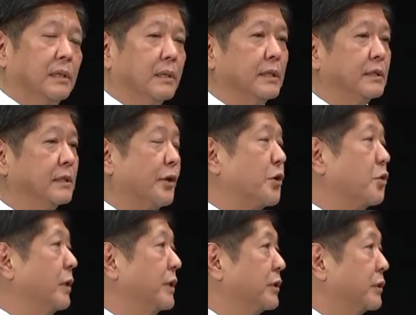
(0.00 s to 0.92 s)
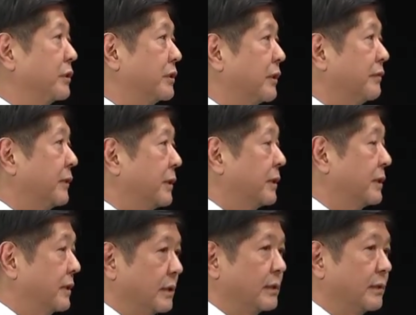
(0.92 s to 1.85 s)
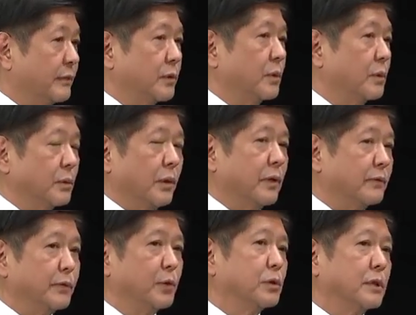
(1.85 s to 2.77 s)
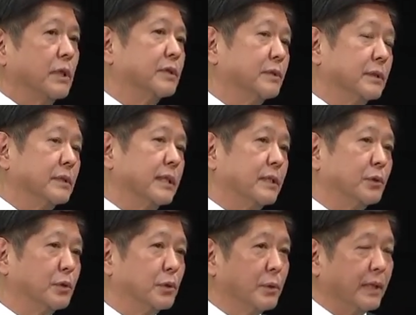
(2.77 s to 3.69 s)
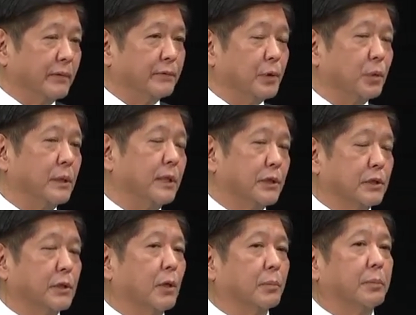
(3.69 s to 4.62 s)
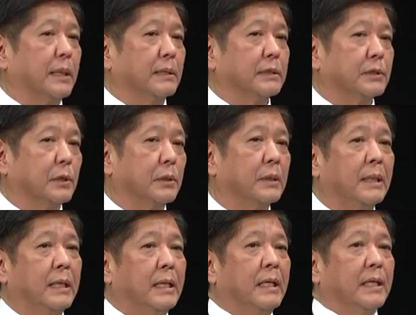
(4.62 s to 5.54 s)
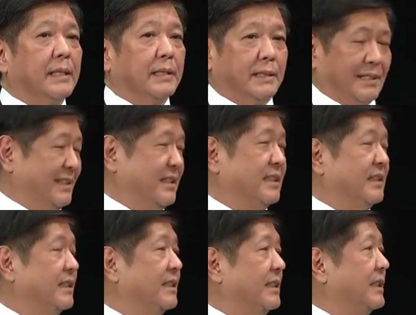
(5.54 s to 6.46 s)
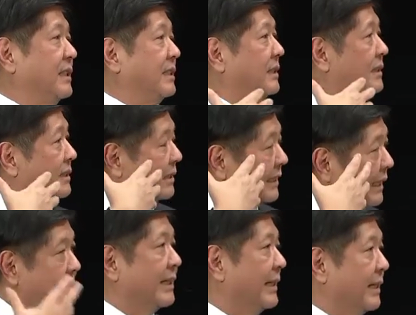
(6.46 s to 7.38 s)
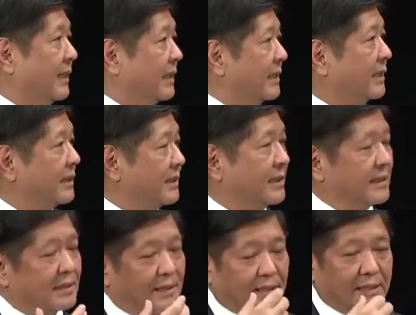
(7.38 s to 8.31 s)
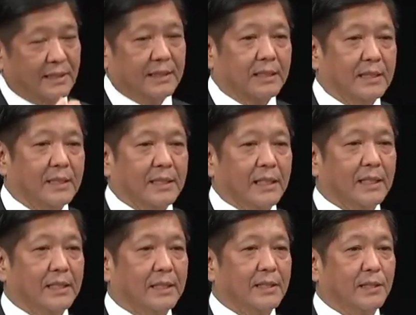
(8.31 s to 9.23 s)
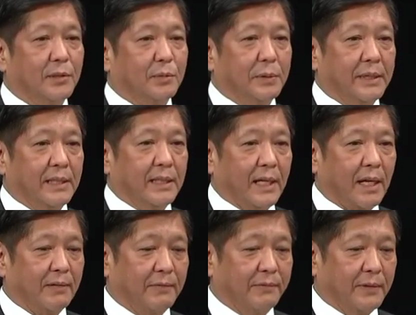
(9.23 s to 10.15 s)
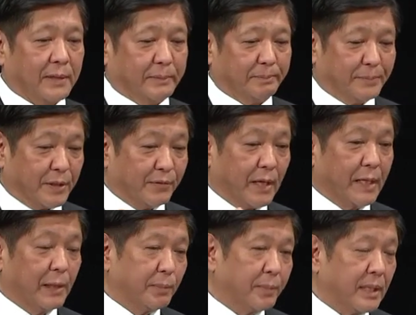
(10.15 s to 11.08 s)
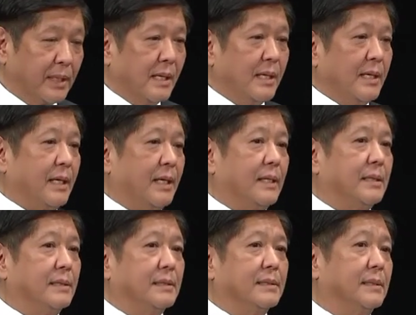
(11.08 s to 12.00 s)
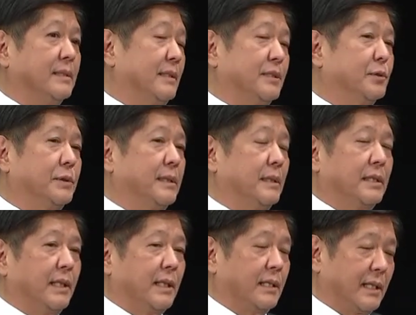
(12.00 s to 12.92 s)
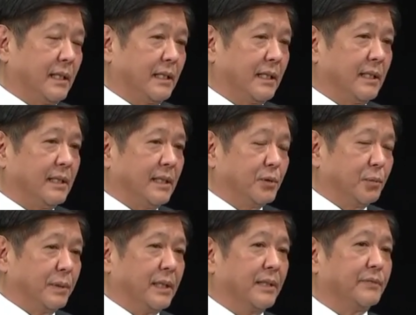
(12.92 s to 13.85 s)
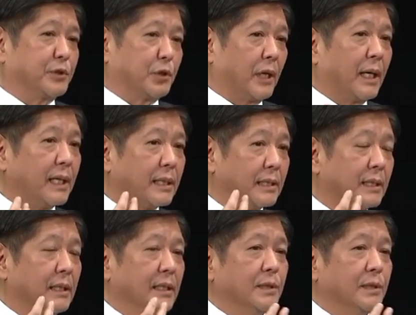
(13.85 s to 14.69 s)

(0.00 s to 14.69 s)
the situations of, uh, of, those, of those countries that do have nuclear stockpiles. So this is the thinking that we have um, developed and this is the thinking that we have tried